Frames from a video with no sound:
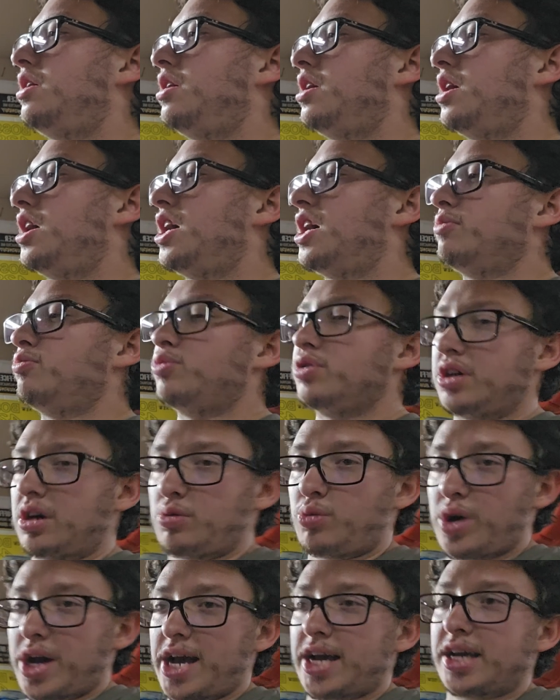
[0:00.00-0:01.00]
And when I
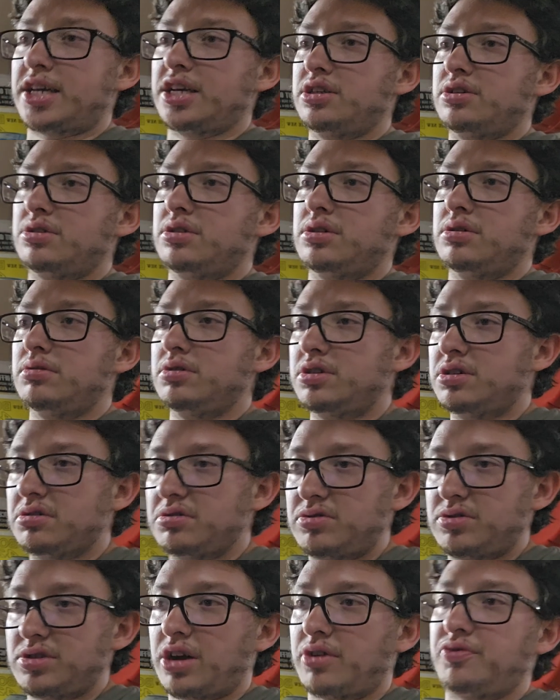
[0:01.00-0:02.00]
whack into it,
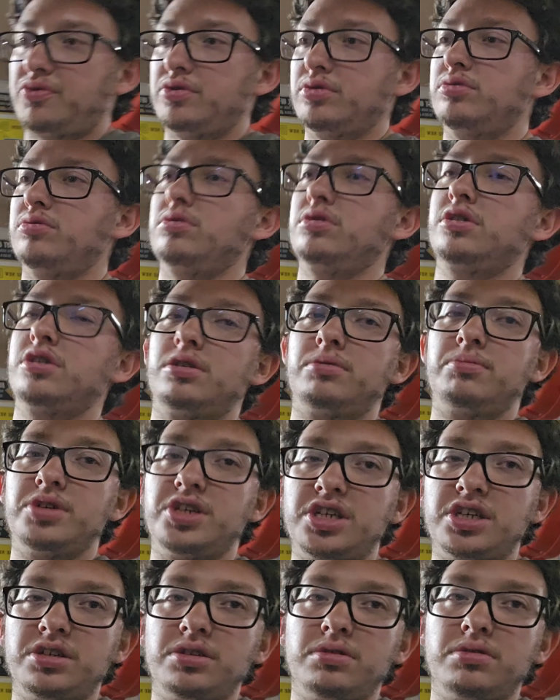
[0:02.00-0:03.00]
that fuel will come
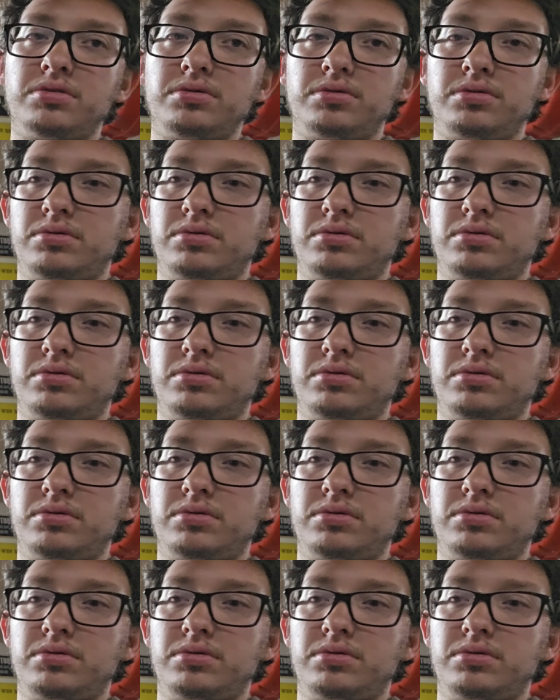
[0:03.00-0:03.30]
in